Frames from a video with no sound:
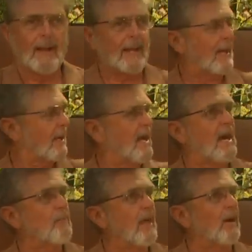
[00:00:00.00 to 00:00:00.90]
I gotta
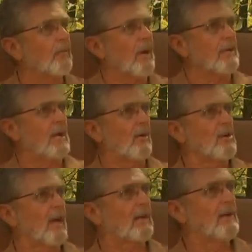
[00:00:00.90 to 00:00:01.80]
calm down right now,
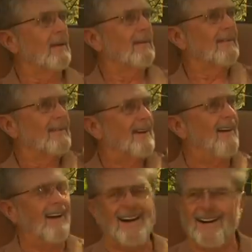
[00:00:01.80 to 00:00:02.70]
Nick.
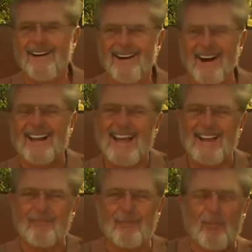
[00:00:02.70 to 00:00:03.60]
Yeah,
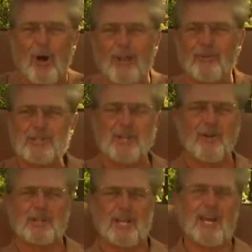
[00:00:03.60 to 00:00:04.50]
hey, from all of us
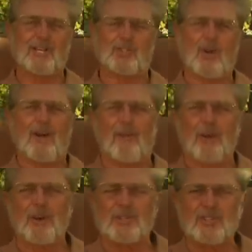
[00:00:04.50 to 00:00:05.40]
here at The Edge, you have a
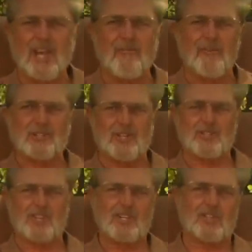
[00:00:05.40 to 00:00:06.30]
good, safe fishing
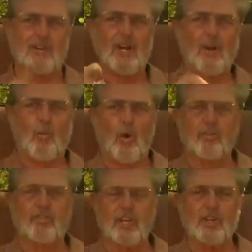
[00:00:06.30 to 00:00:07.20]
season. We'll
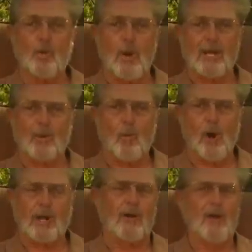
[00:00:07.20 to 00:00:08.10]
see you on the
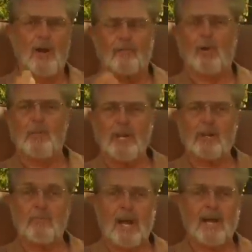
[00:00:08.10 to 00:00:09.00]
water. For me
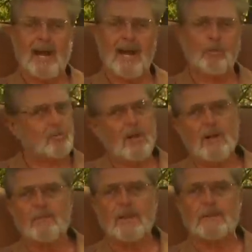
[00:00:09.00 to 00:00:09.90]
and my house,
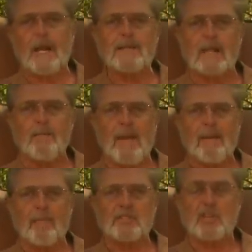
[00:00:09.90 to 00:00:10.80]
the Ten
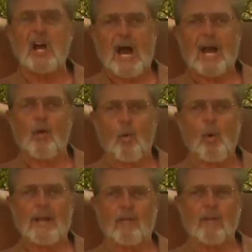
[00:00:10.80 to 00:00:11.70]
Commandments are a
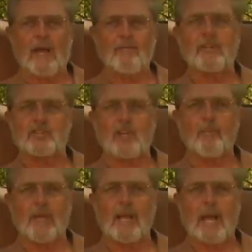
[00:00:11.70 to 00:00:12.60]
way of life and
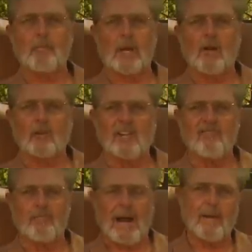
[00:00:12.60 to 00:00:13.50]
something I'm going to live
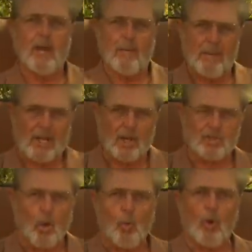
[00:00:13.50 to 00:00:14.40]
by, because
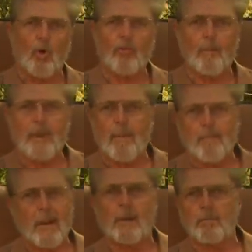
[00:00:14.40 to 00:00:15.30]
the world will be a
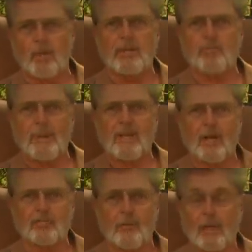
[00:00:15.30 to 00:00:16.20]
better place because of